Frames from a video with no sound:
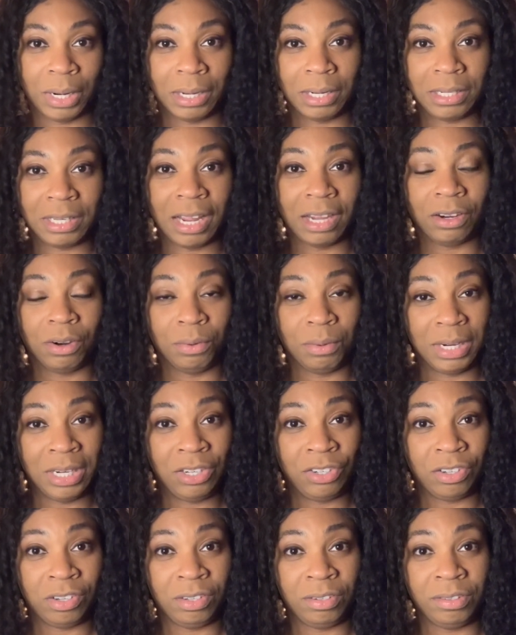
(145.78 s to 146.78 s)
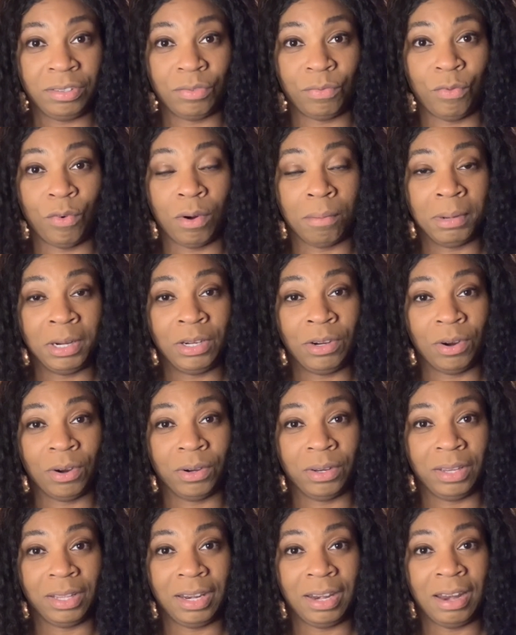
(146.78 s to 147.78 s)
decorations for my
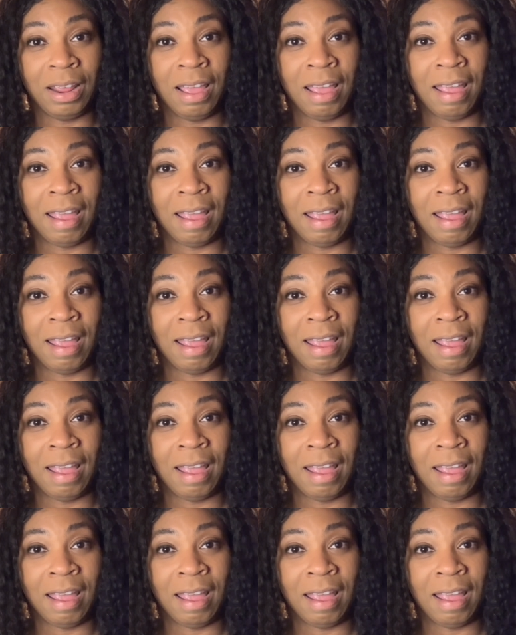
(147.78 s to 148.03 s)
garland